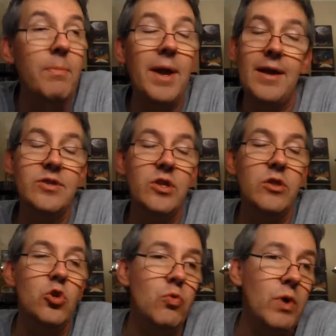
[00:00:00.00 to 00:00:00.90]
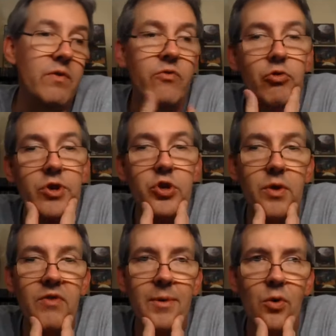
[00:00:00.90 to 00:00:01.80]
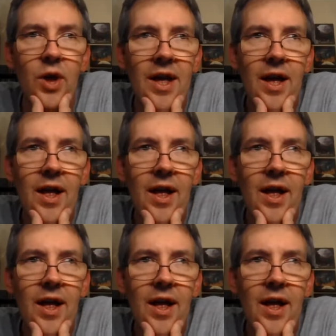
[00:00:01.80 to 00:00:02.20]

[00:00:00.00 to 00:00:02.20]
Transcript: bands in the new wave of traditional heavy metal,